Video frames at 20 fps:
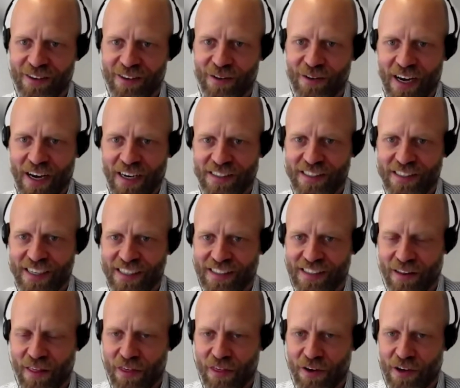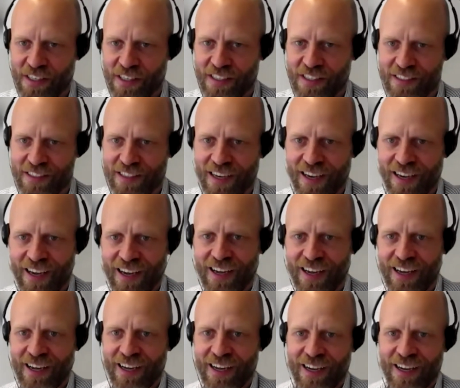United States in the 30s,
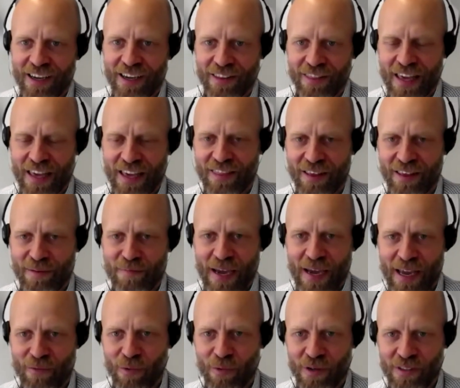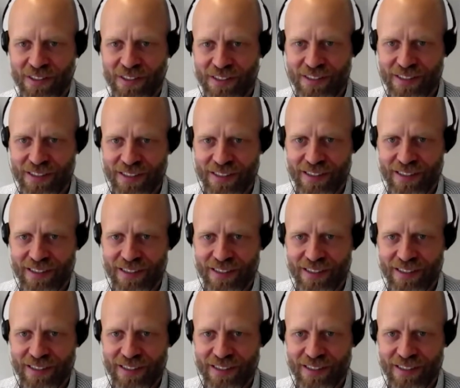the ban was